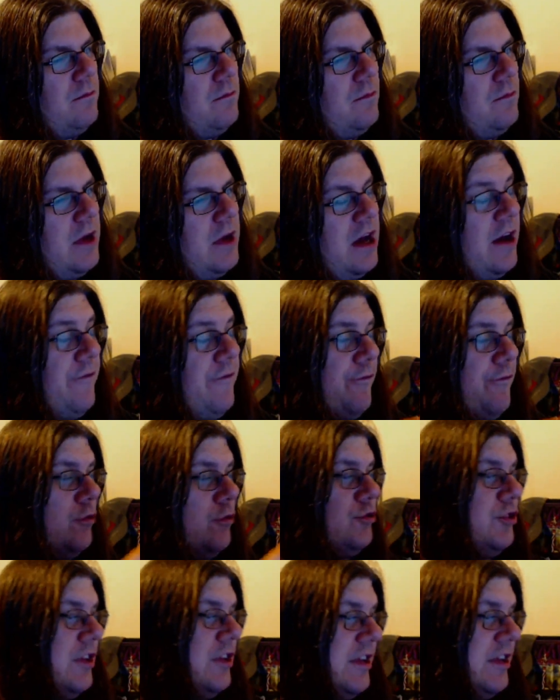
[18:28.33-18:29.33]

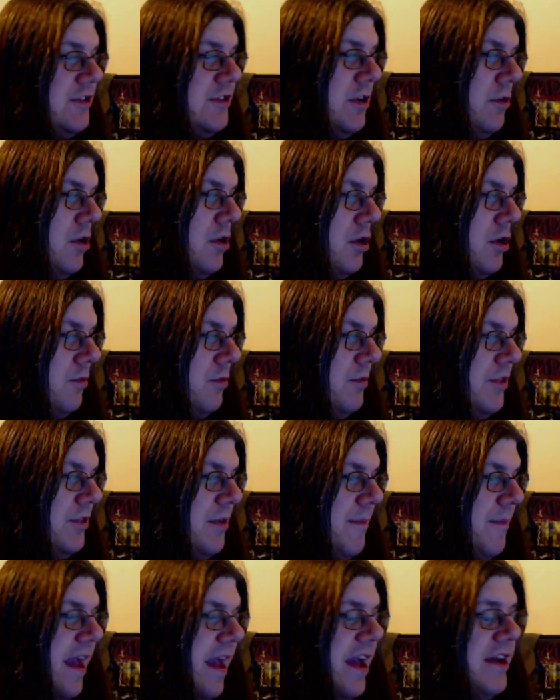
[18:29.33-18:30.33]
Unfortunately, is no longer with the
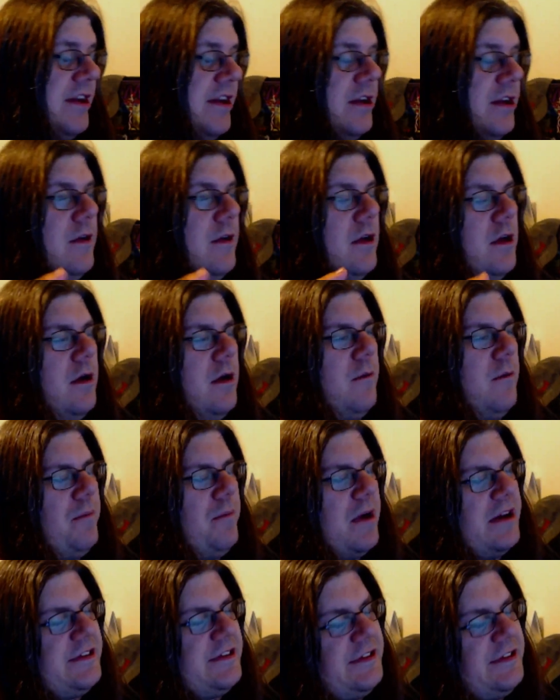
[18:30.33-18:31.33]
band,
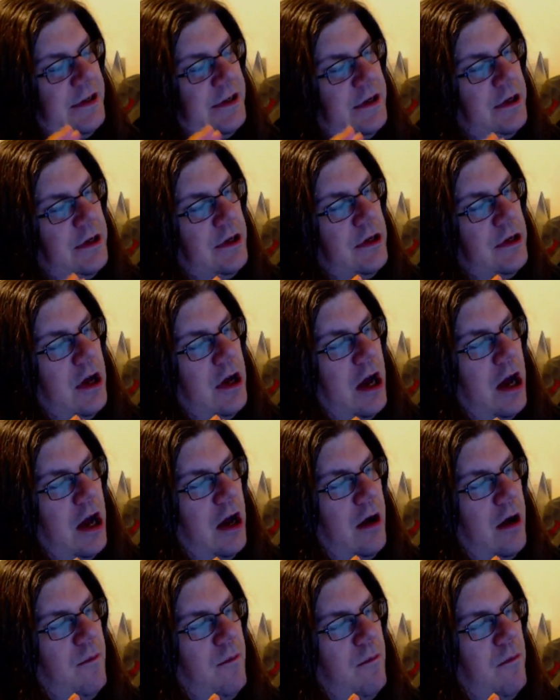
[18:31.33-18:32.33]
but
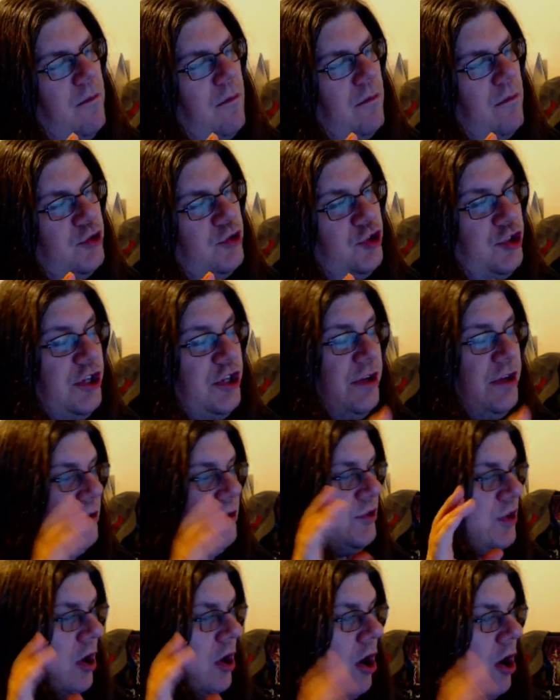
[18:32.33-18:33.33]
she was
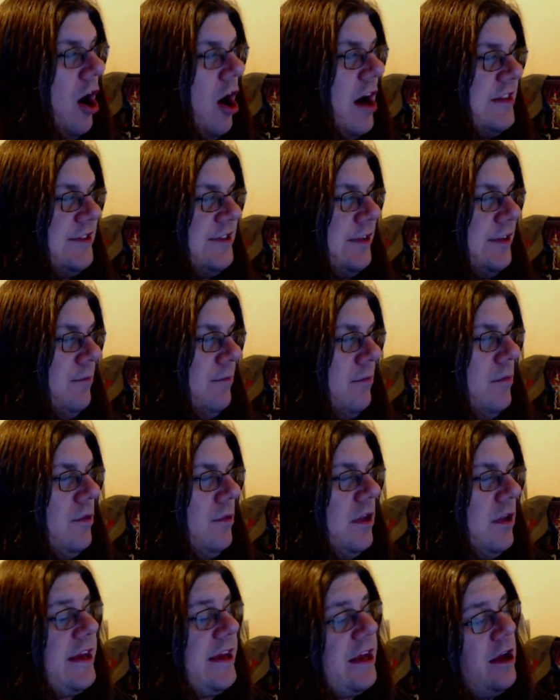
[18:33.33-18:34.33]
awesome.
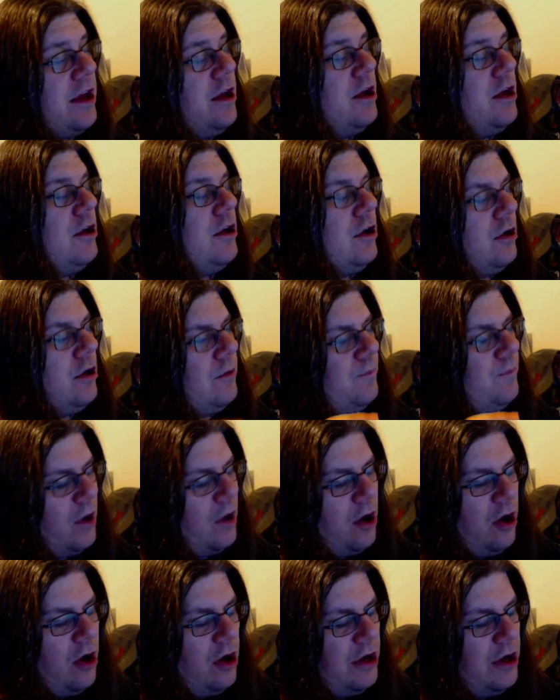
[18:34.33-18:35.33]
Like
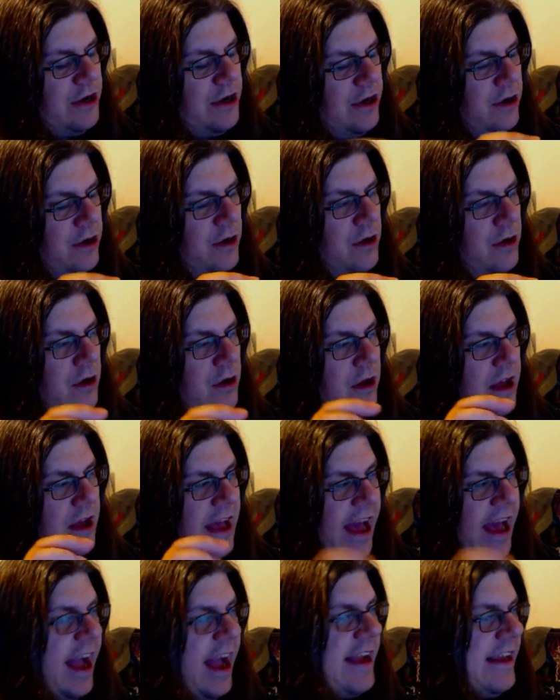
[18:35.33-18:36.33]
on
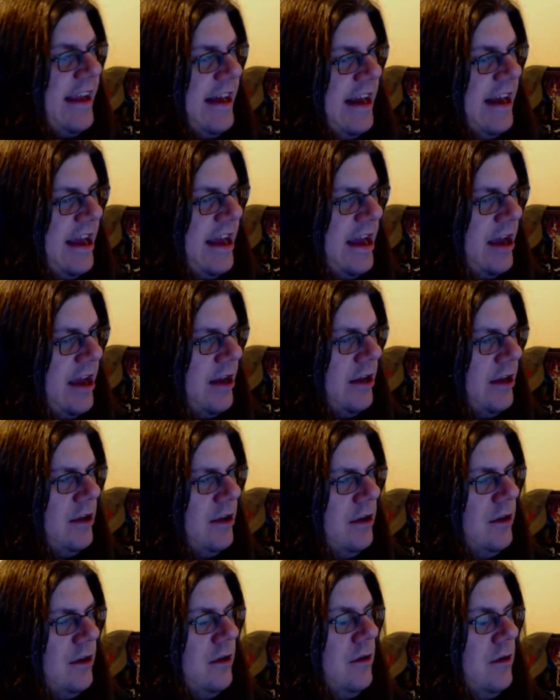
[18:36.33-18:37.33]
Agony,
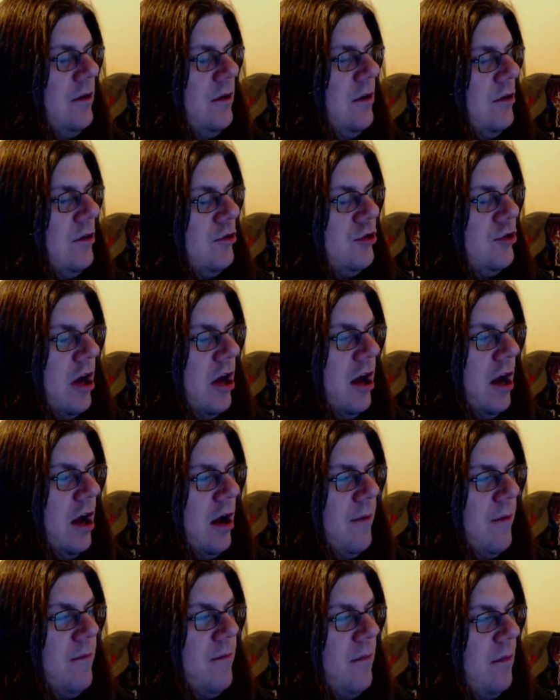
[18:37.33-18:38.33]

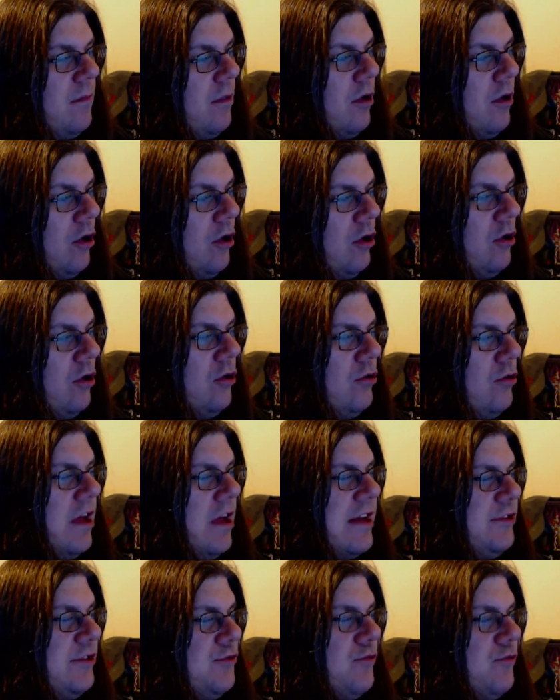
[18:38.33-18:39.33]
her like
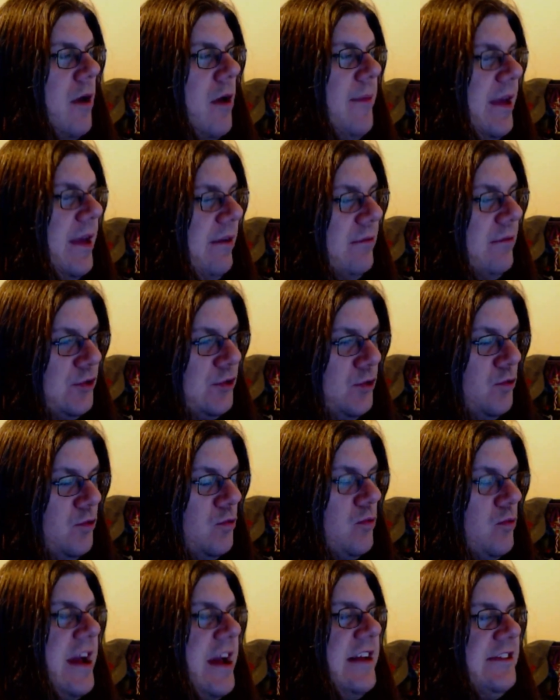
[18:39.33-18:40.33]
drumming was
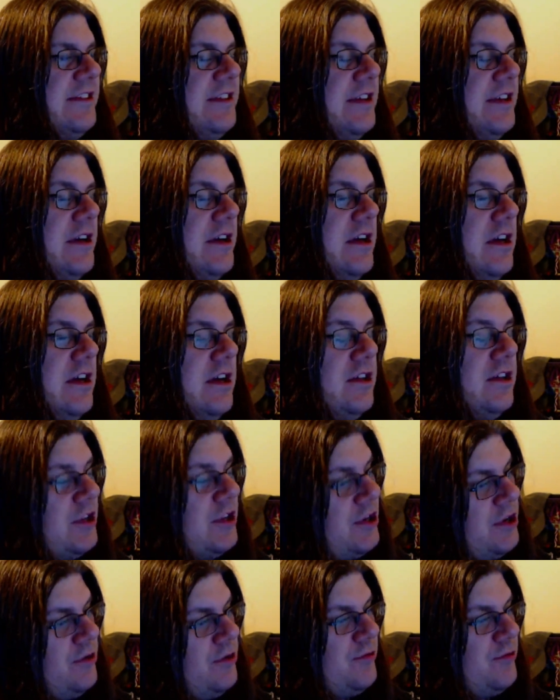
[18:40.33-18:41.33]
great. The
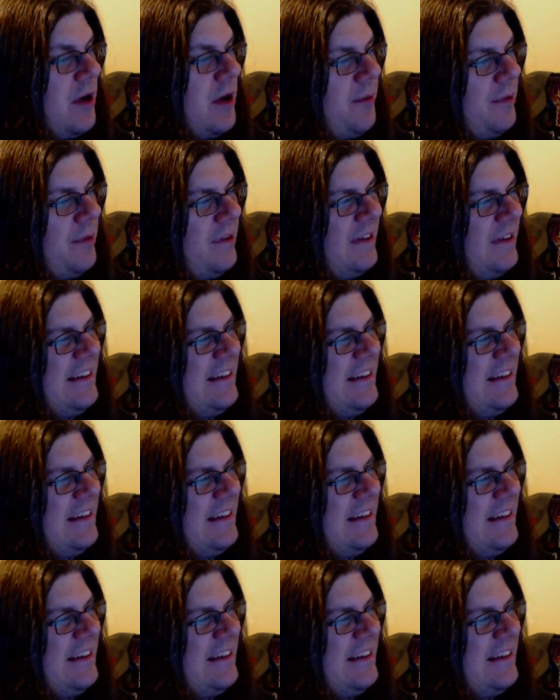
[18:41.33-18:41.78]
new drummer,